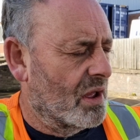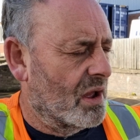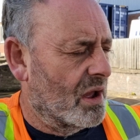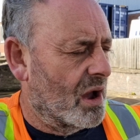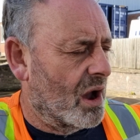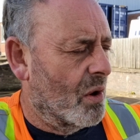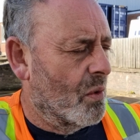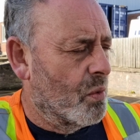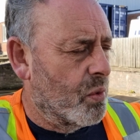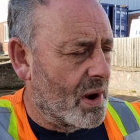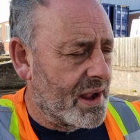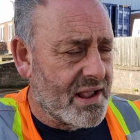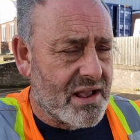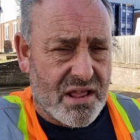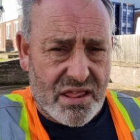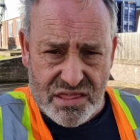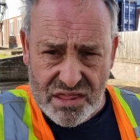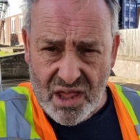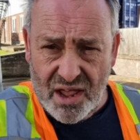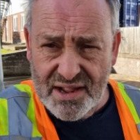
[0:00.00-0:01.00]
a week
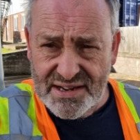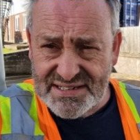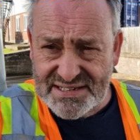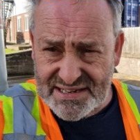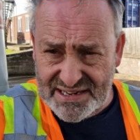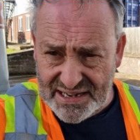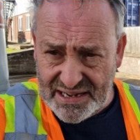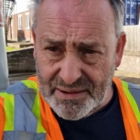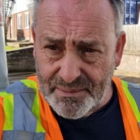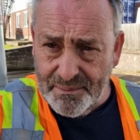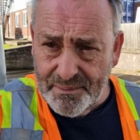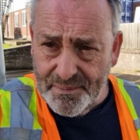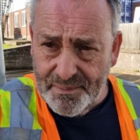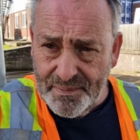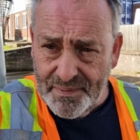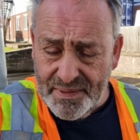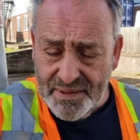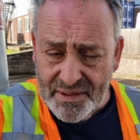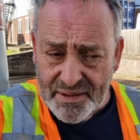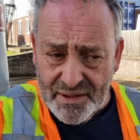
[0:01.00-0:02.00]
Thursday.
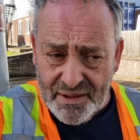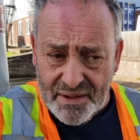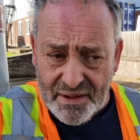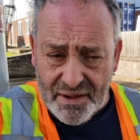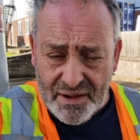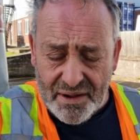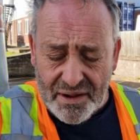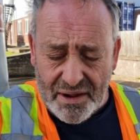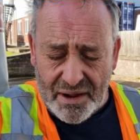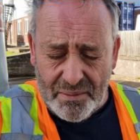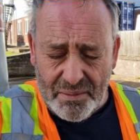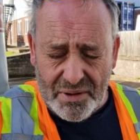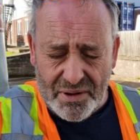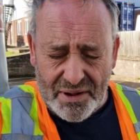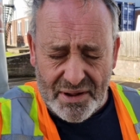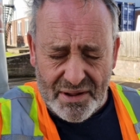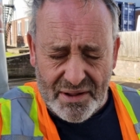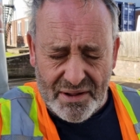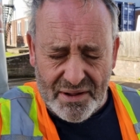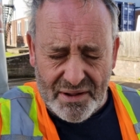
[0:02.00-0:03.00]
I'm
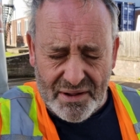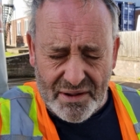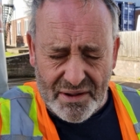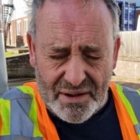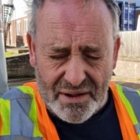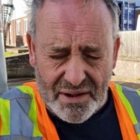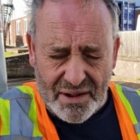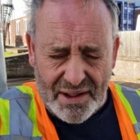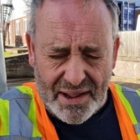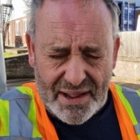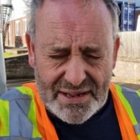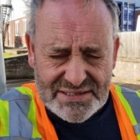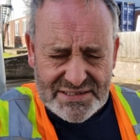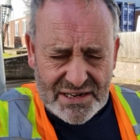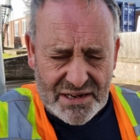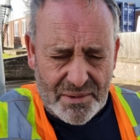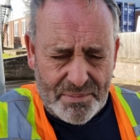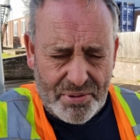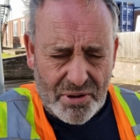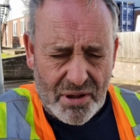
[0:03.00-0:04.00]
like, that's
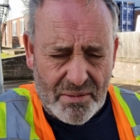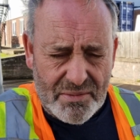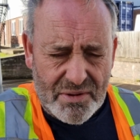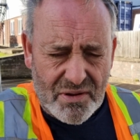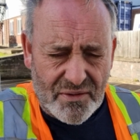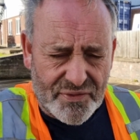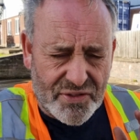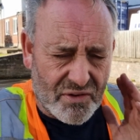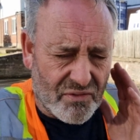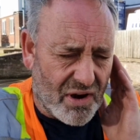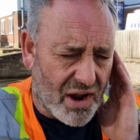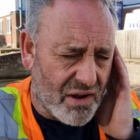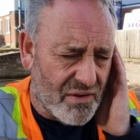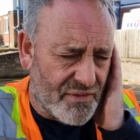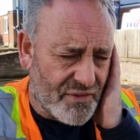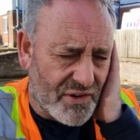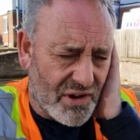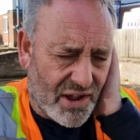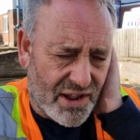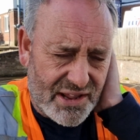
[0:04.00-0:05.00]
going to put me off the road
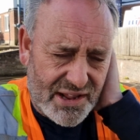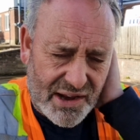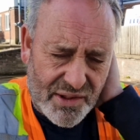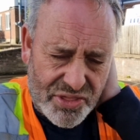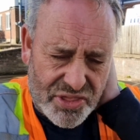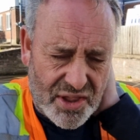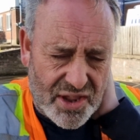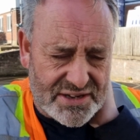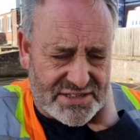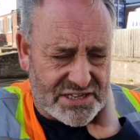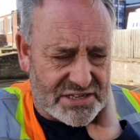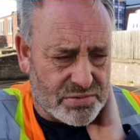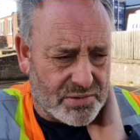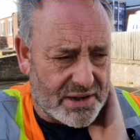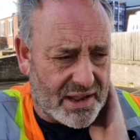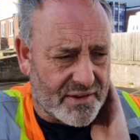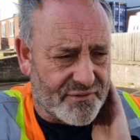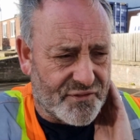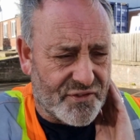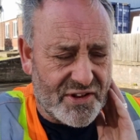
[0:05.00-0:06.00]
for Thursday
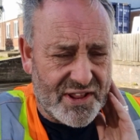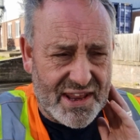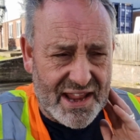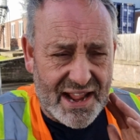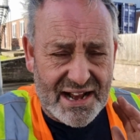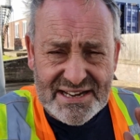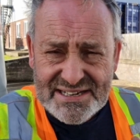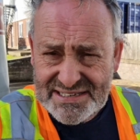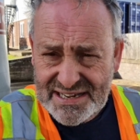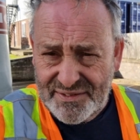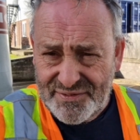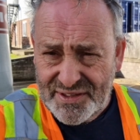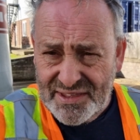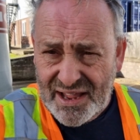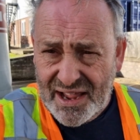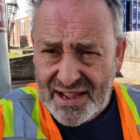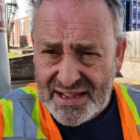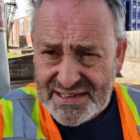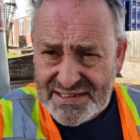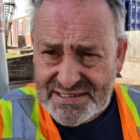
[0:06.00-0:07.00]
28th for nearly 7
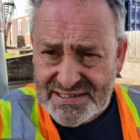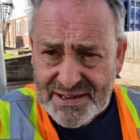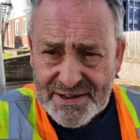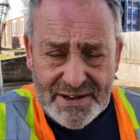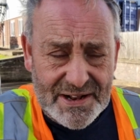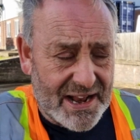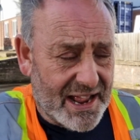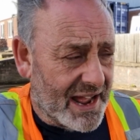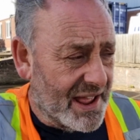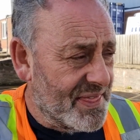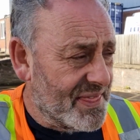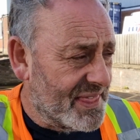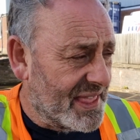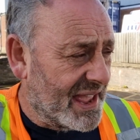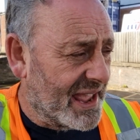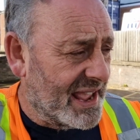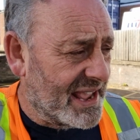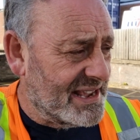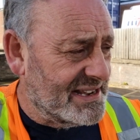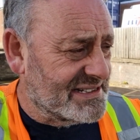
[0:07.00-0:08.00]
days, and
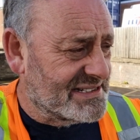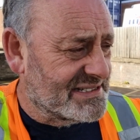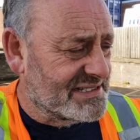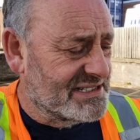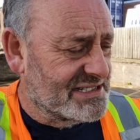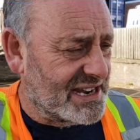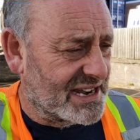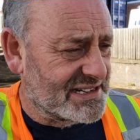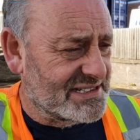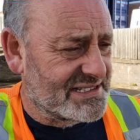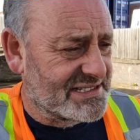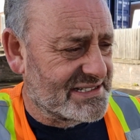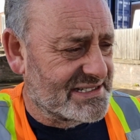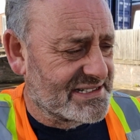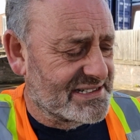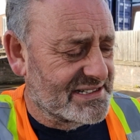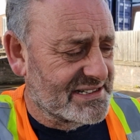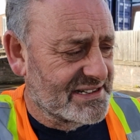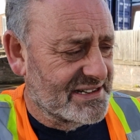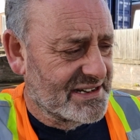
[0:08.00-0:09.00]
that is
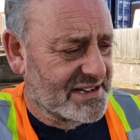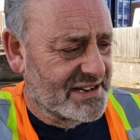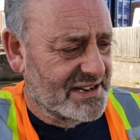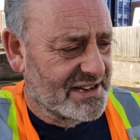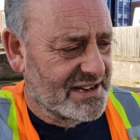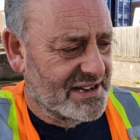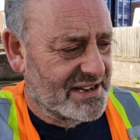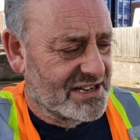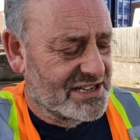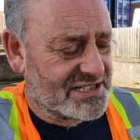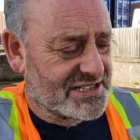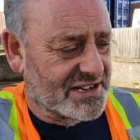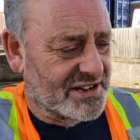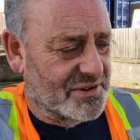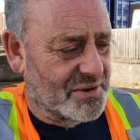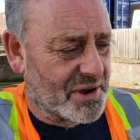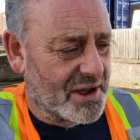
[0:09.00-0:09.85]
just to